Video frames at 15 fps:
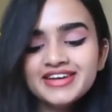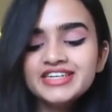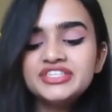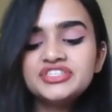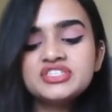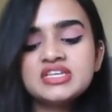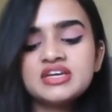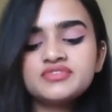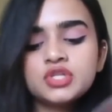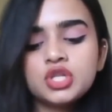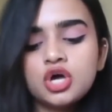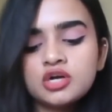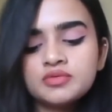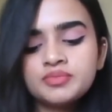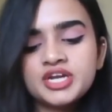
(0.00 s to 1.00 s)
You just have to
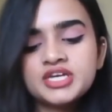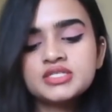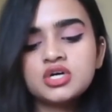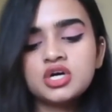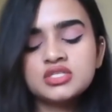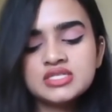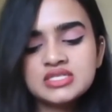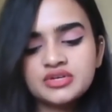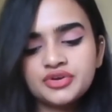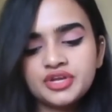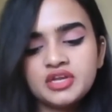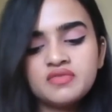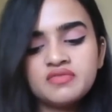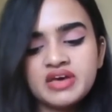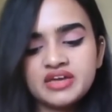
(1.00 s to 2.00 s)
long press on the
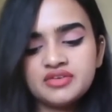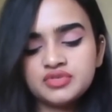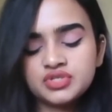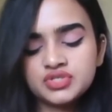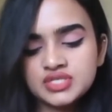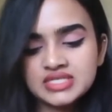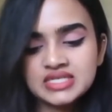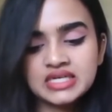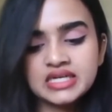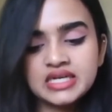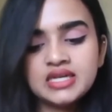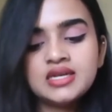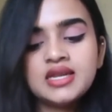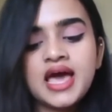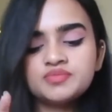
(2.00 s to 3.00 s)
screen, wherever on the
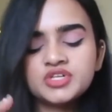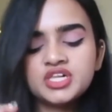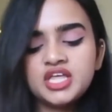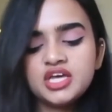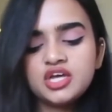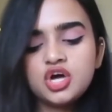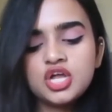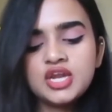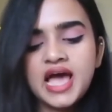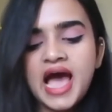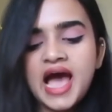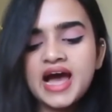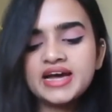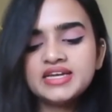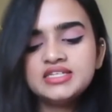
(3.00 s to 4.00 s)
screen, and click on
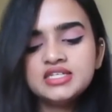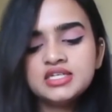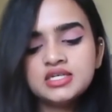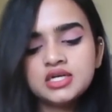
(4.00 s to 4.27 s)
add